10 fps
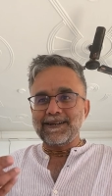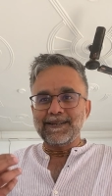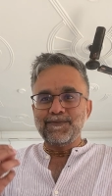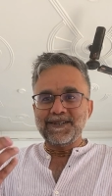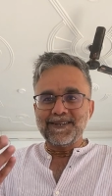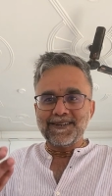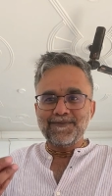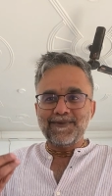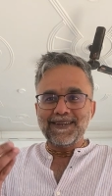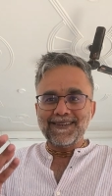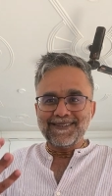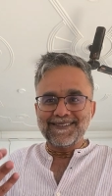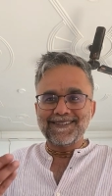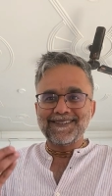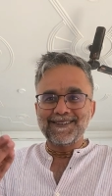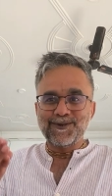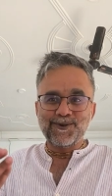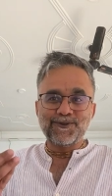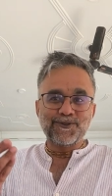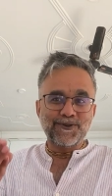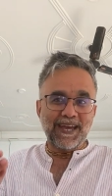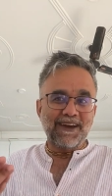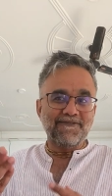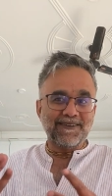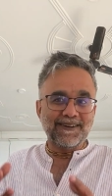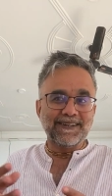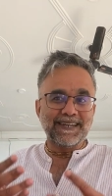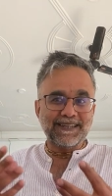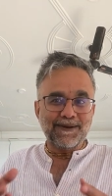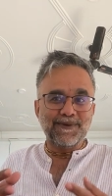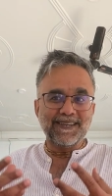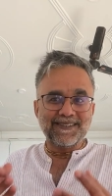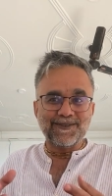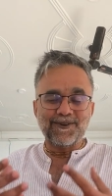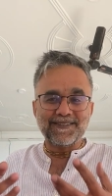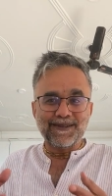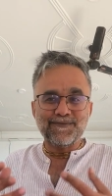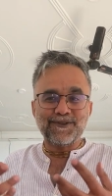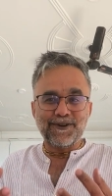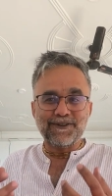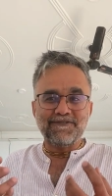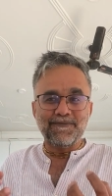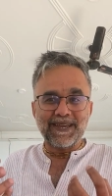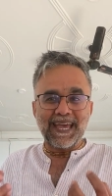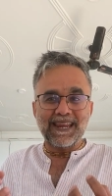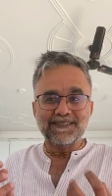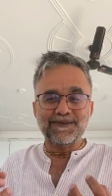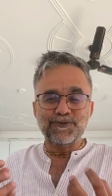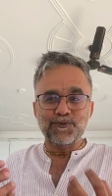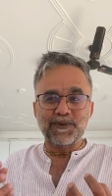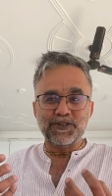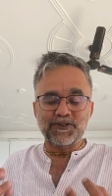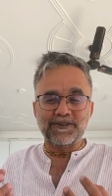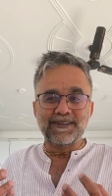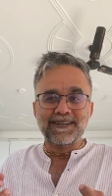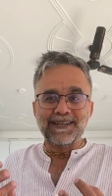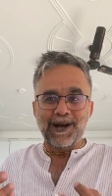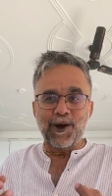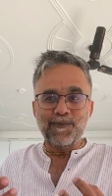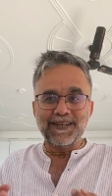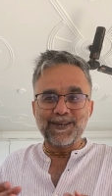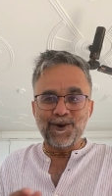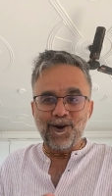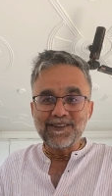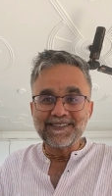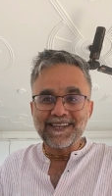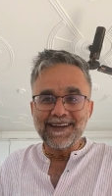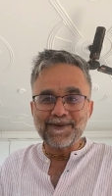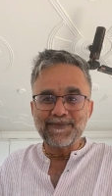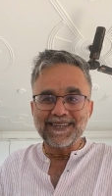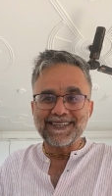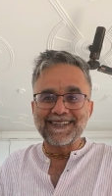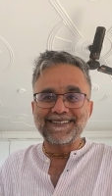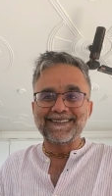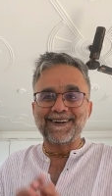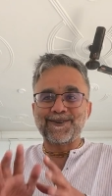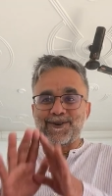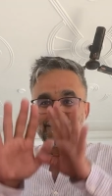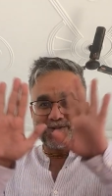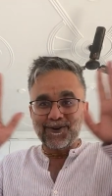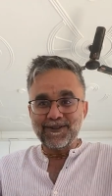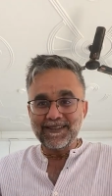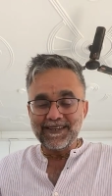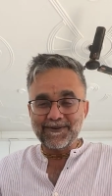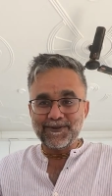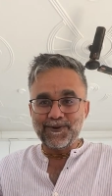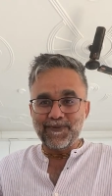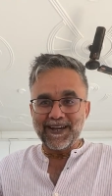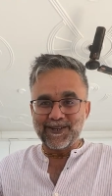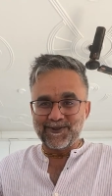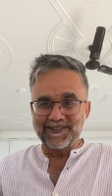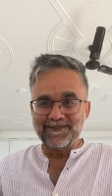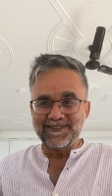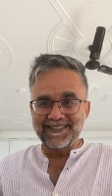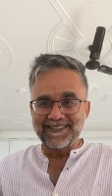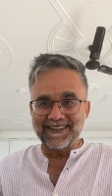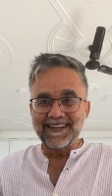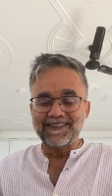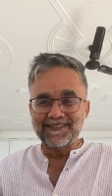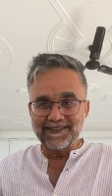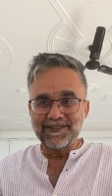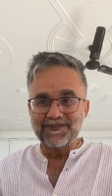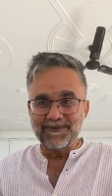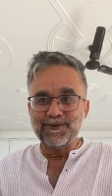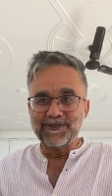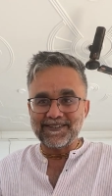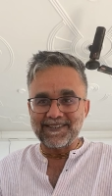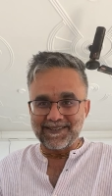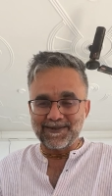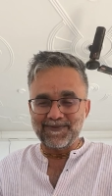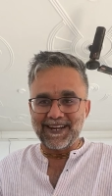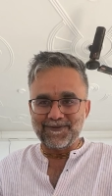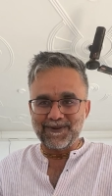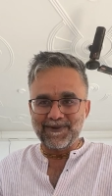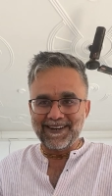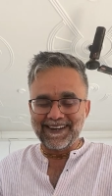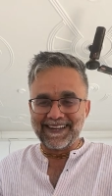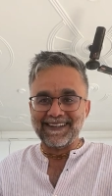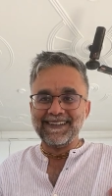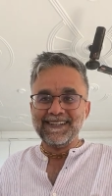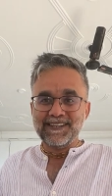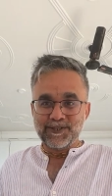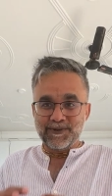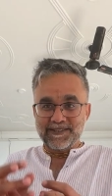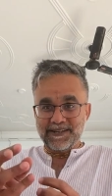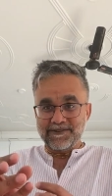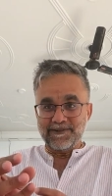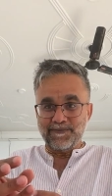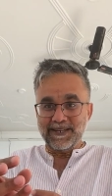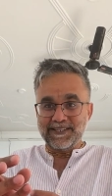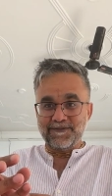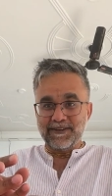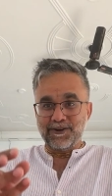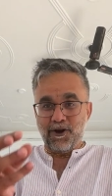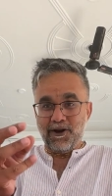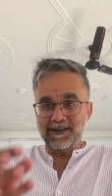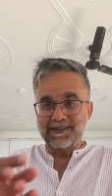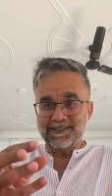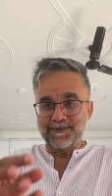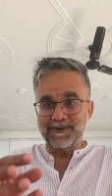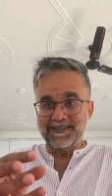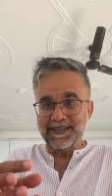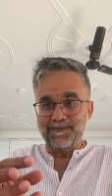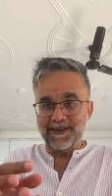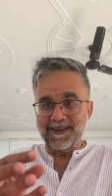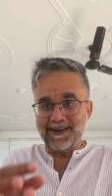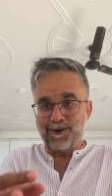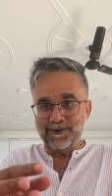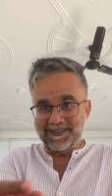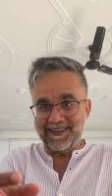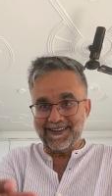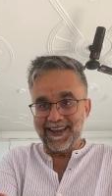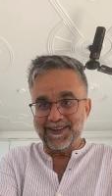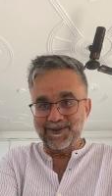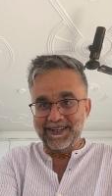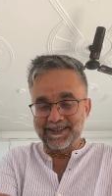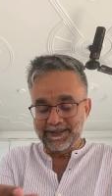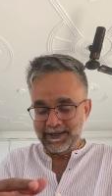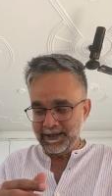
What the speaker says: limiting in place. You should have a database or some sort of a mechanism to measure how many calls they are making across all your microservices, right? It's a distributed system that will be running. So a central place where all customers API counts are calculated,